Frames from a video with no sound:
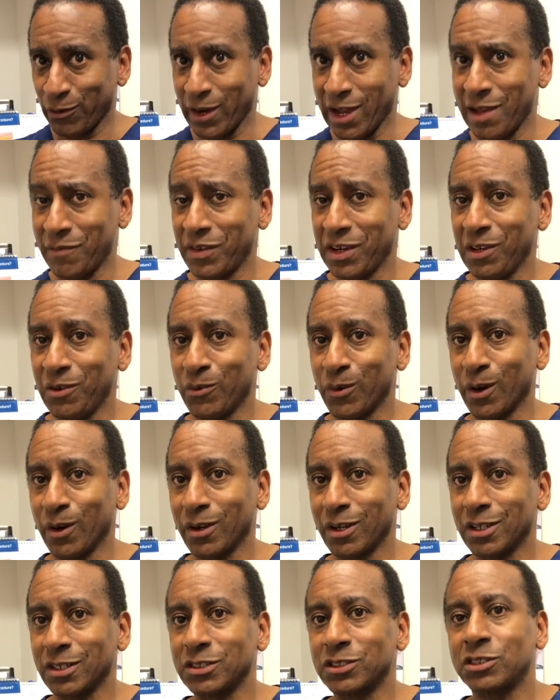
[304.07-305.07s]
gravity
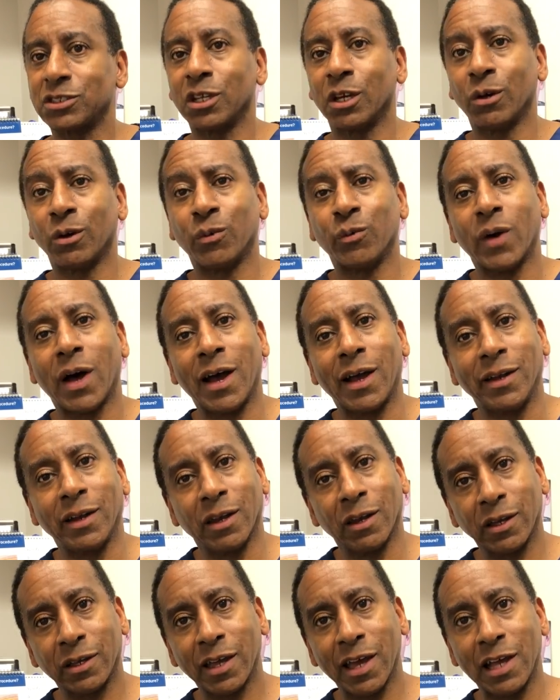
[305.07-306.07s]
work, so I
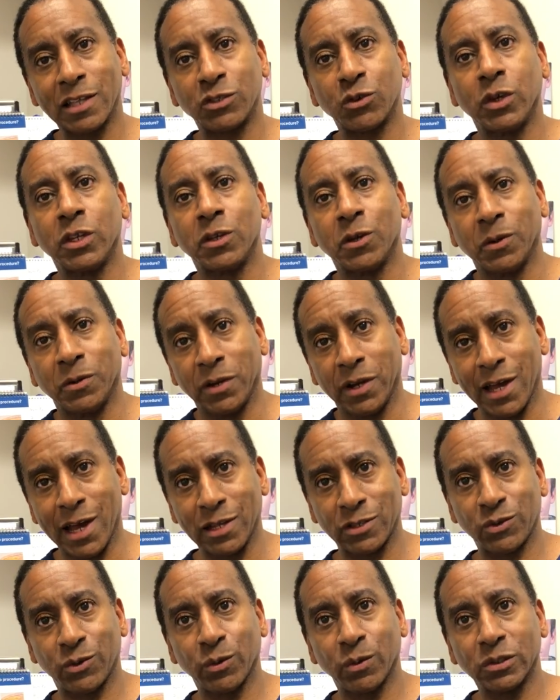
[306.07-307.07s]
look at you in your
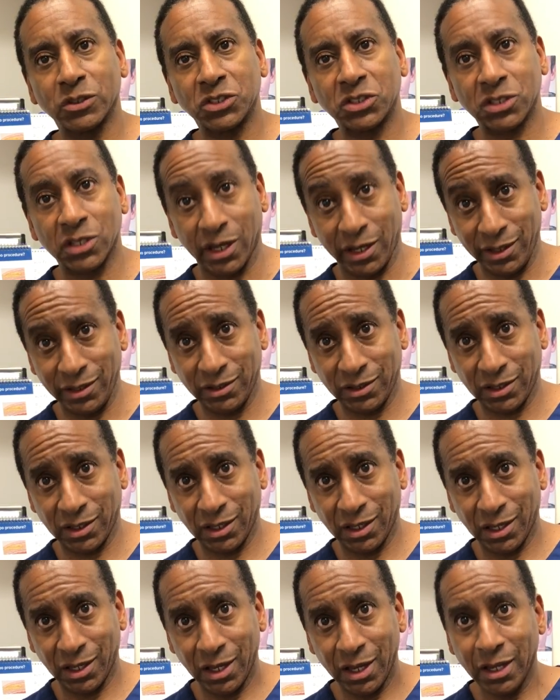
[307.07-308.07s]
natural state,
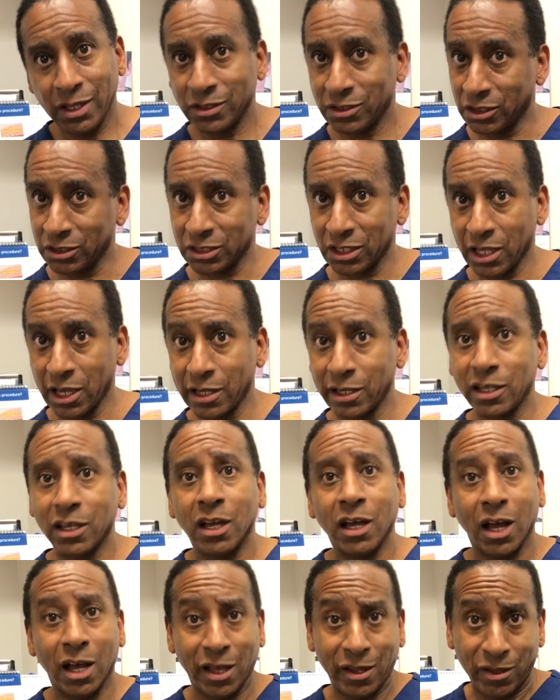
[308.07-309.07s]
just like
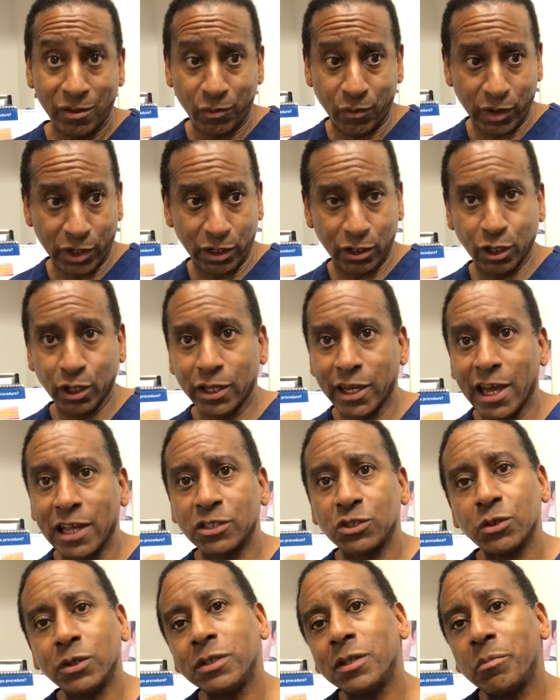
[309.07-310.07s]
we look
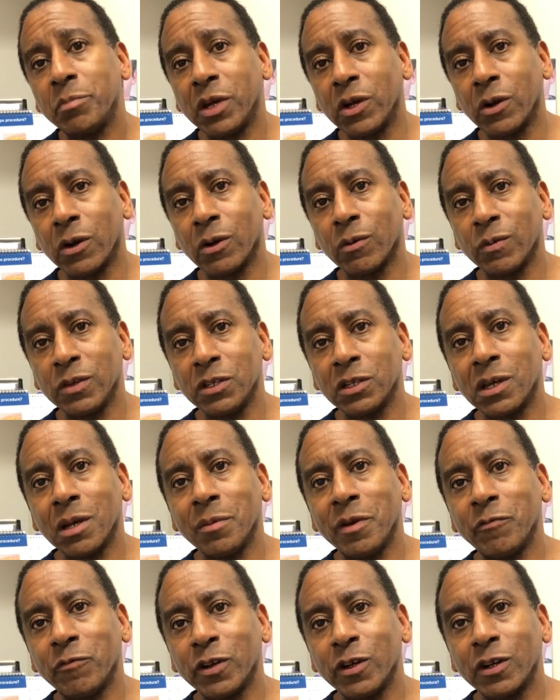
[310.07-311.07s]
at you in the mirror when you come
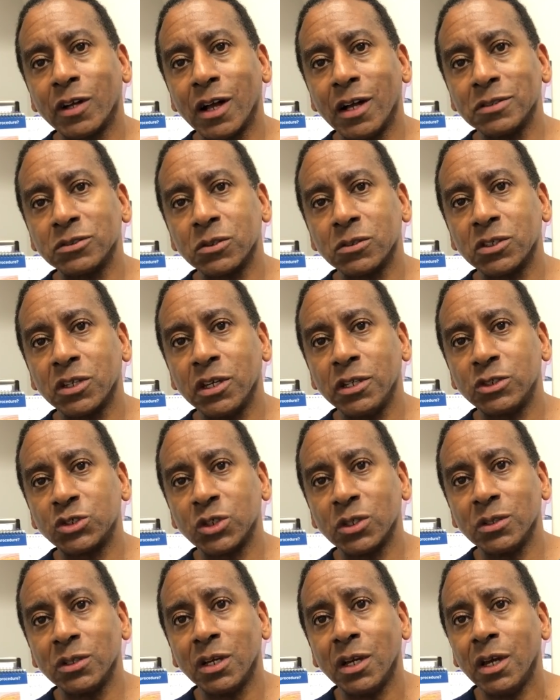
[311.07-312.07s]
in for your
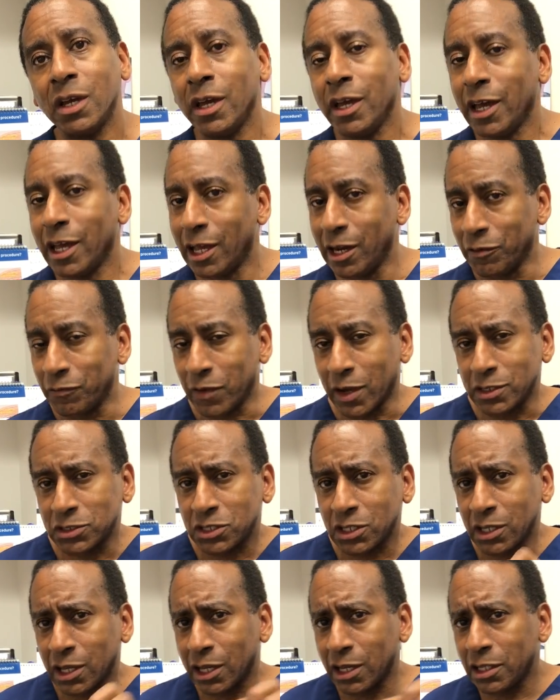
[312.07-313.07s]
consultation, and if I
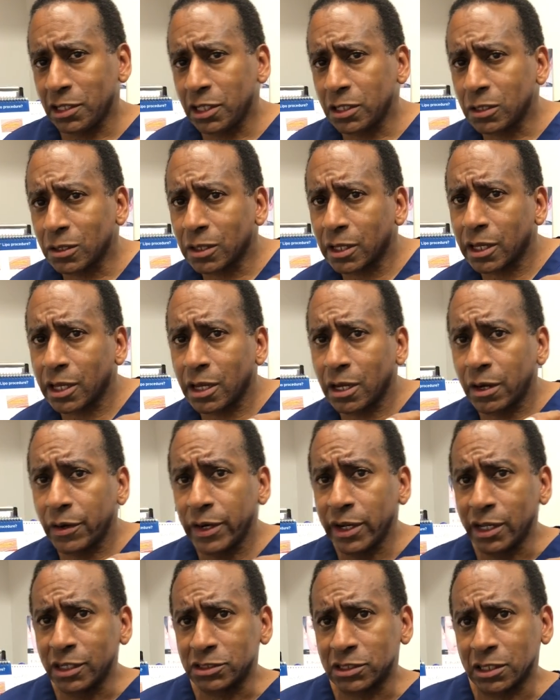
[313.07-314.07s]
see any little
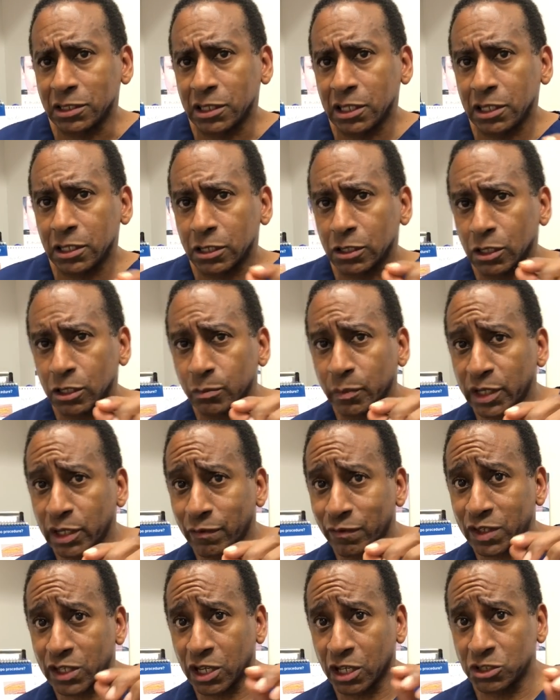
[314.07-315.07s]
areas that need a little bit
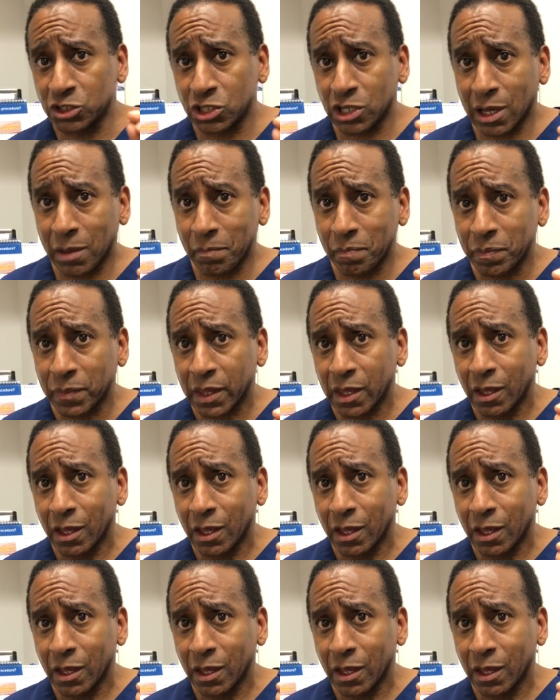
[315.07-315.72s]
of touch-up,